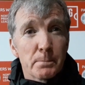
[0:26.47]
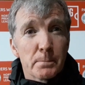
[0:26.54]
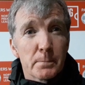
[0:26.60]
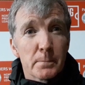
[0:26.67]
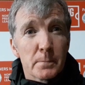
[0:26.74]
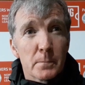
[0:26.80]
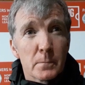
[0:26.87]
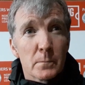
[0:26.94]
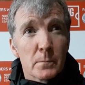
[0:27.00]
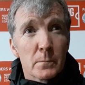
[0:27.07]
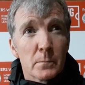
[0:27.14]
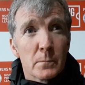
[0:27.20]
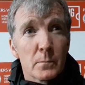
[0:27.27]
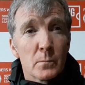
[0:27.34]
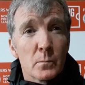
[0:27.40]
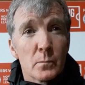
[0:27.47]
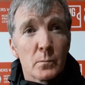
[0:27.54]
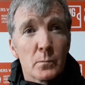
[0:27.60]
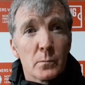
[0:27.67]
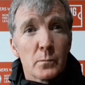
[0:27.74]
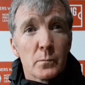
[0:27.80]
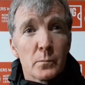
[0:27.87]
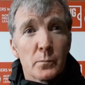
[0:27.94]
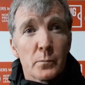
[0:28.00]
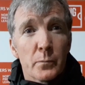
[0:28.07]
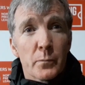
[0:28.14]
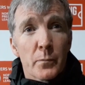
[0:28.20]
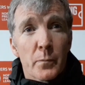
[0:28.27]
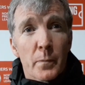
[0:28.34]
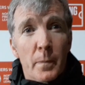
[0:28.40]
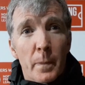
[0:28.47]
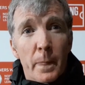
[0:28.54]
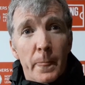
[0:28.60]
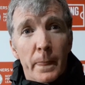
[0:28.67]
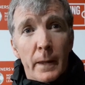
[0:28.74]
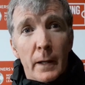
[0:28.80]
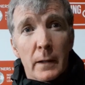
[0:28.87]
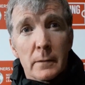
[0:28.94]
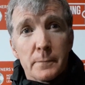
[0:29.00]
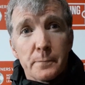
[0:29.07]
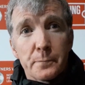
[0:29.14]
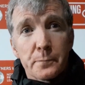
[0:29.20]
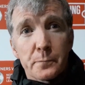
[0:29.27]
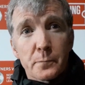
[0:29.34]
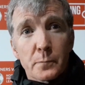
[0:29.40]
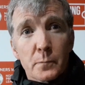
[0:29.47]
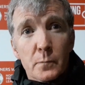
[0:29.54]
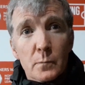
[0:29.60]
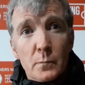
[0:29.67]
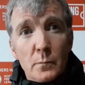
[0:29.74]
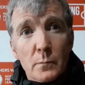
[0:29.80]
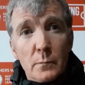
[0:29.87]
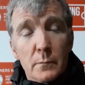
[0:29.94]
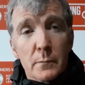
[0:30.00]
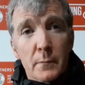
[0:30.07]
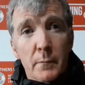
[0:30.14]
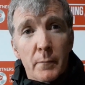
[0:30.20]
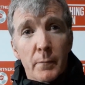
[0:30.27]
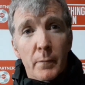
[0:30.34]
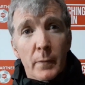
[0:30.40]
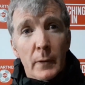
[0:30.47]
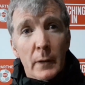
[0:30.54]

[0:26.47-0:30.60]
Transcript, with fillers: Yeah, and good to uh, get some minutes into players like Chinedu and Harry,